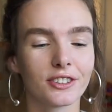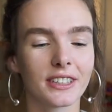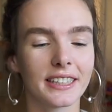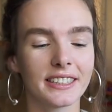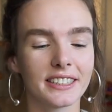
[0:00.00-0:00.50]

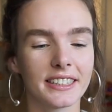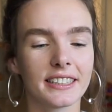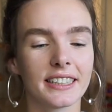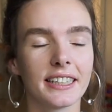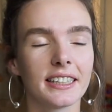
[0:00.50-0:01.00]
tiny
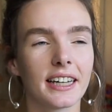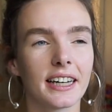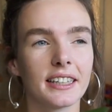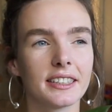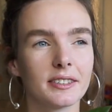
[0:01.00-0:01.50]
seedling,
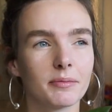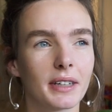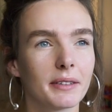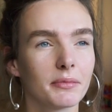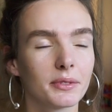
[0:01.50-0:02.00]

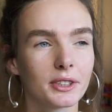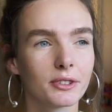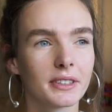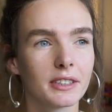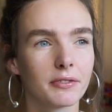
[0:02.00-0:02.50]
I
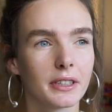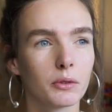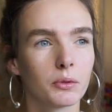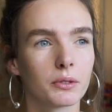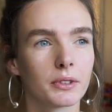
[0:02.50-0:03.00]
must really
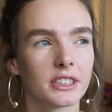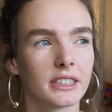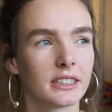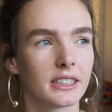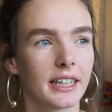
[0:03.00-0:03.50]
think, what was
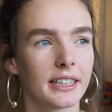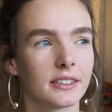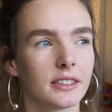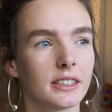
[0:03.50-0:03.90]
this again?